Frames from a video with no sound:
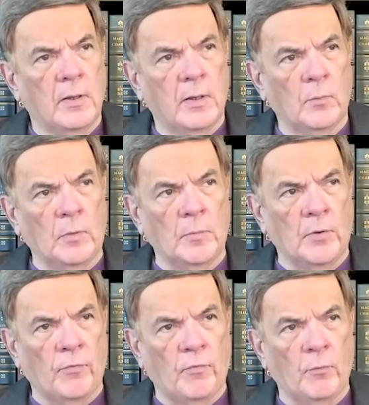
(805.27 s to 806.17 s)
And when
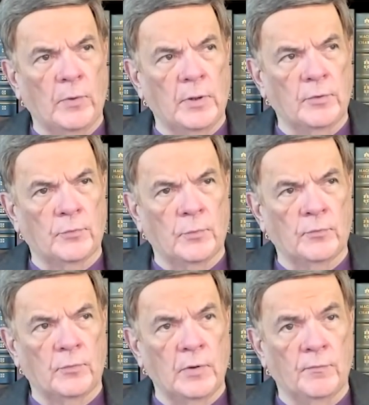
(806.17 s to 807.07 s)
Moses went in to
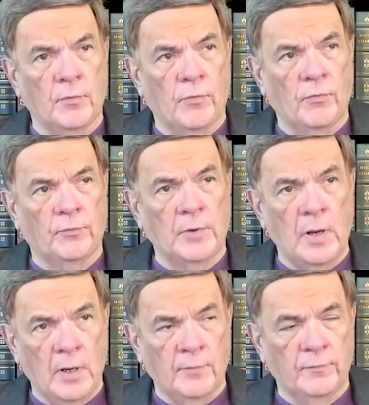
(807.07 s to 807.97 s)
retrieve the
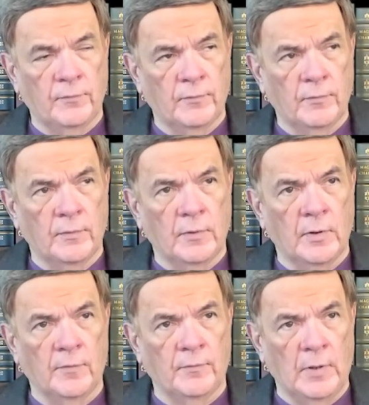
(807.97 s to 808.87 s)
staff
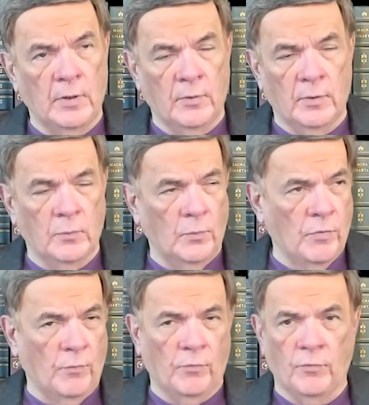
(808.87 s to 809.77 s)
of Aaron,
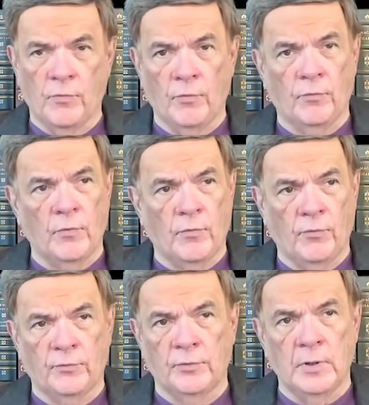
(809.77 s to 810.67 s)
which was just a
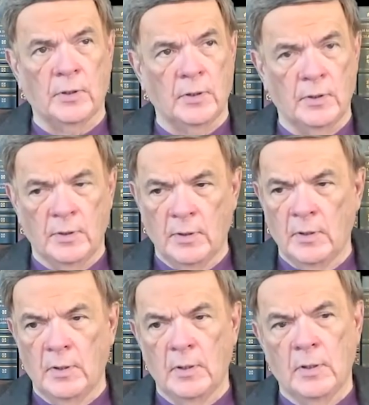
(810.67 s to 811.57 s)
stick
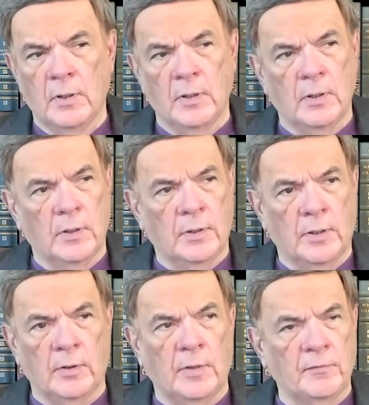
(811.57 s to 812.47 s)
cut
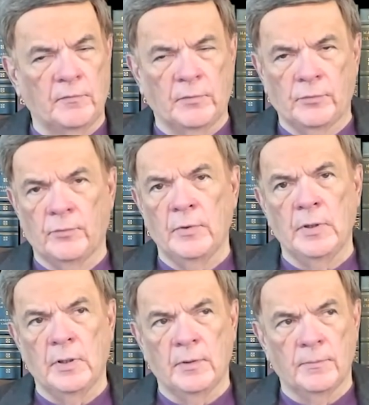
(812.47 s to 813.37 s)
off of a
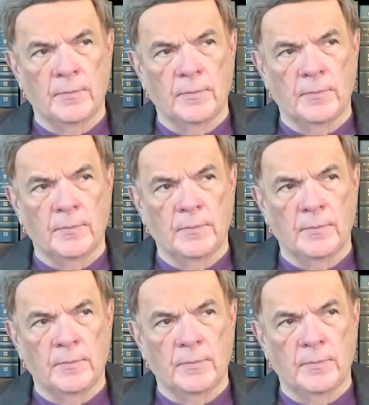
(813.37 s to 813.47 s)
tree,